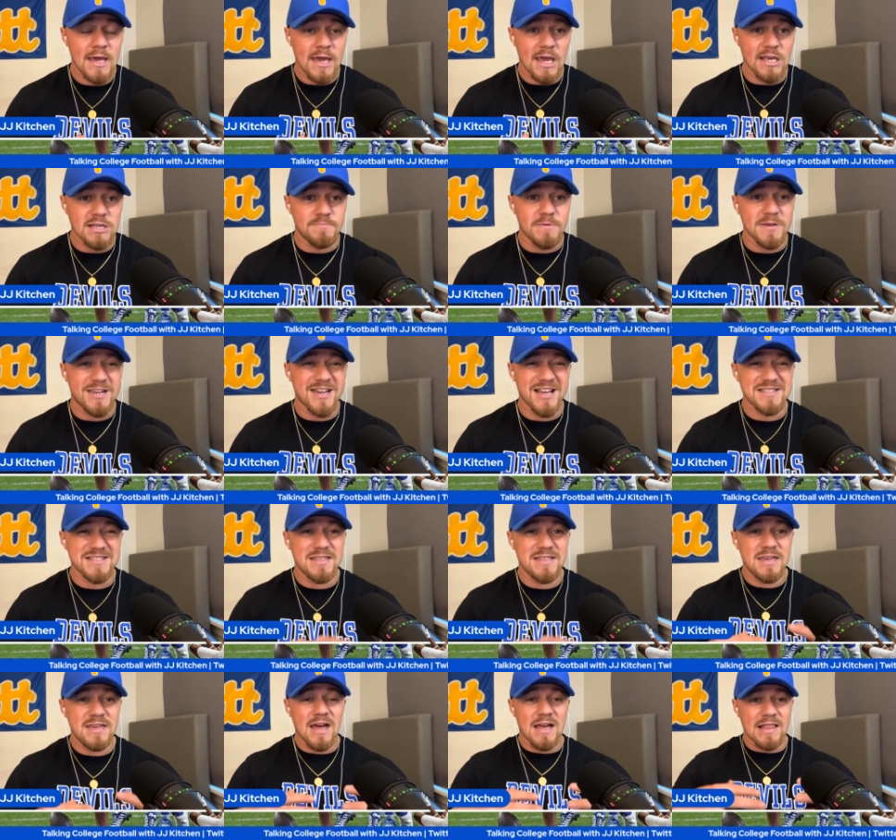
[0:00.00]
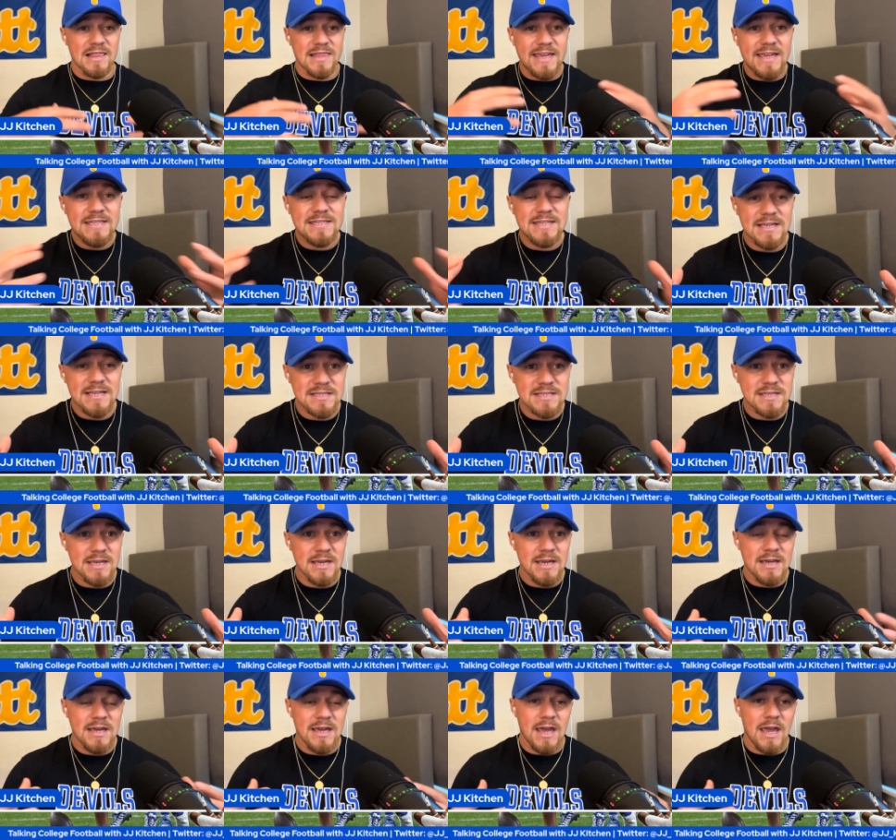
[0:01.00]
is because of the elitist
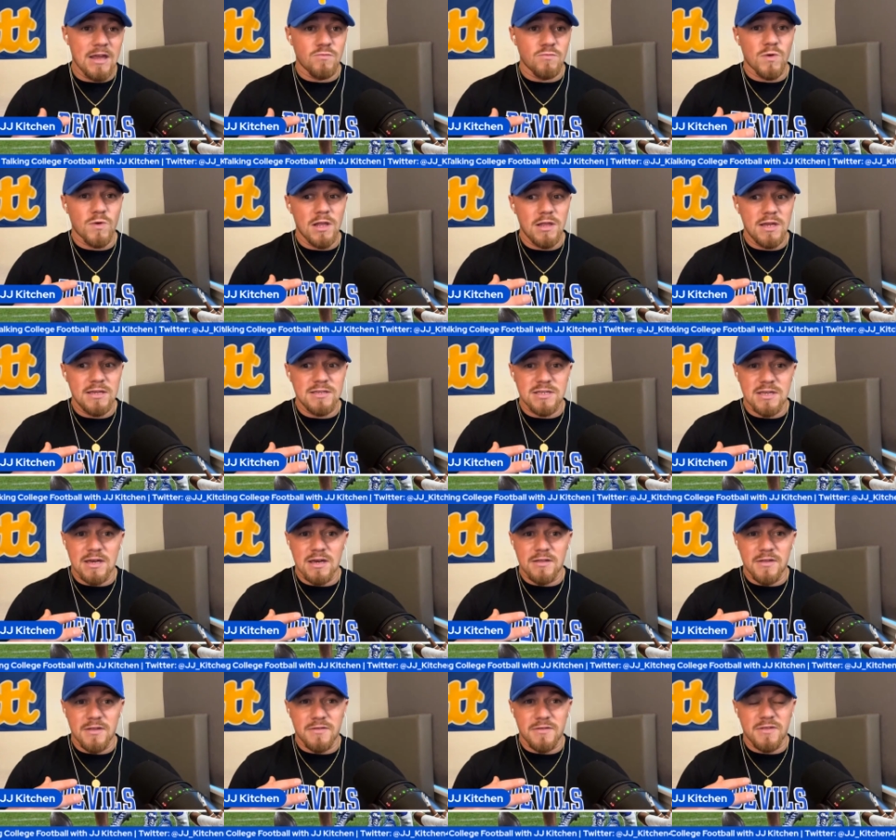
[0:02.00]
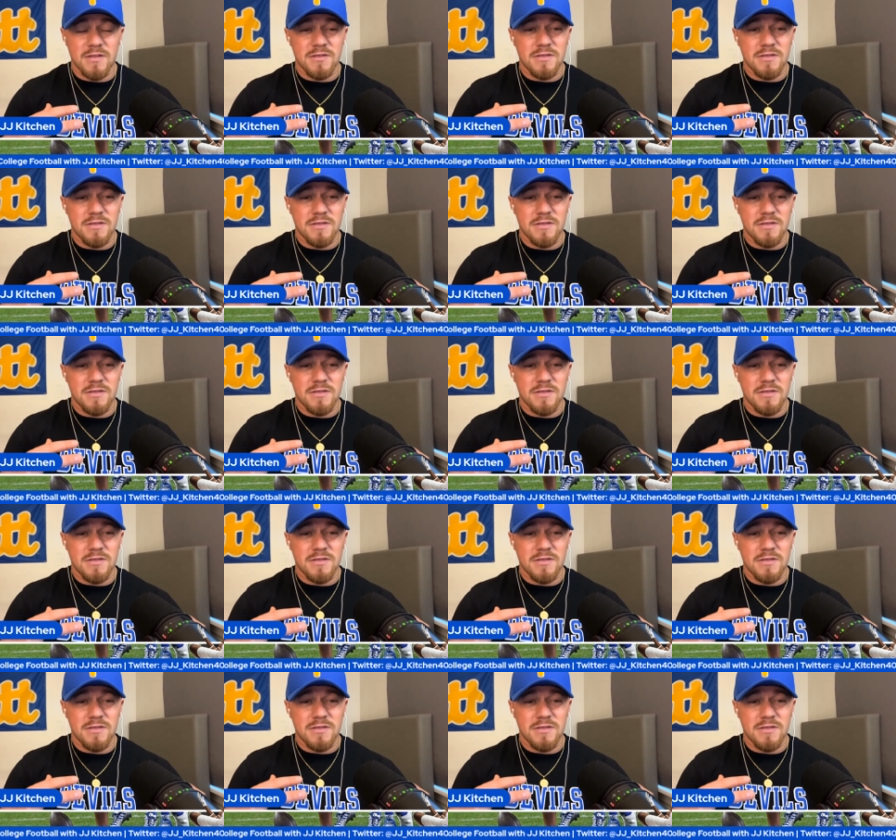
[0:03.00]
and really the,